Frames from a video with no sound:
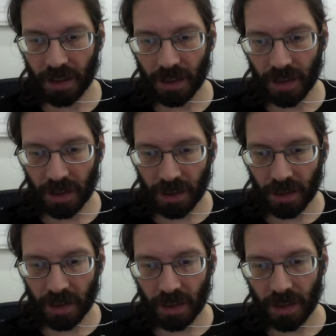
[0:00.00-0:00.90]

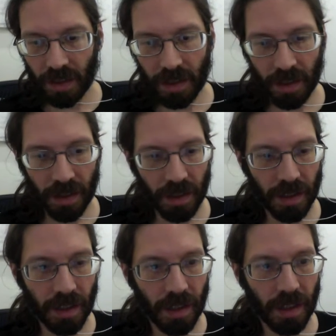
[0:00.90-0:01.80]

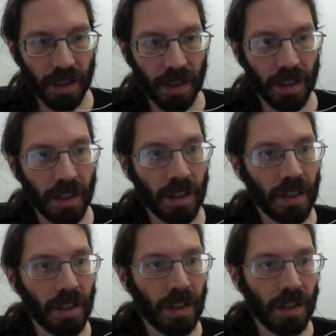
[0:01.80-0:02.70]

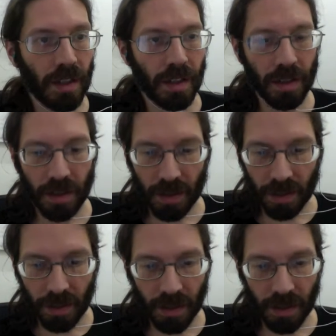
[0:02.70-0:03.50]
(no one is talking)